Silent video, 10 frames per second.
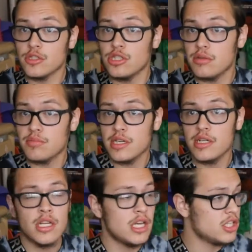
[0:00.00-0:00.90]
See what I'm
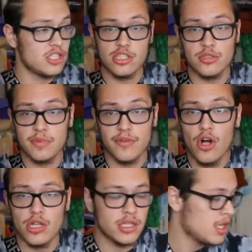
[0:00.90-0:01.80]
saying? Should just be
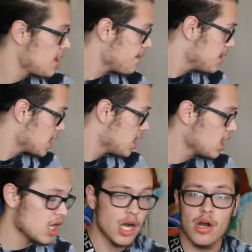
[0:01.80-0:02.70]
following.
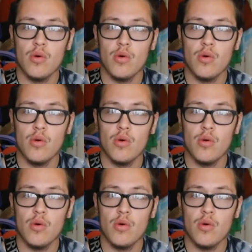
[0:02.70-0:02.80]
But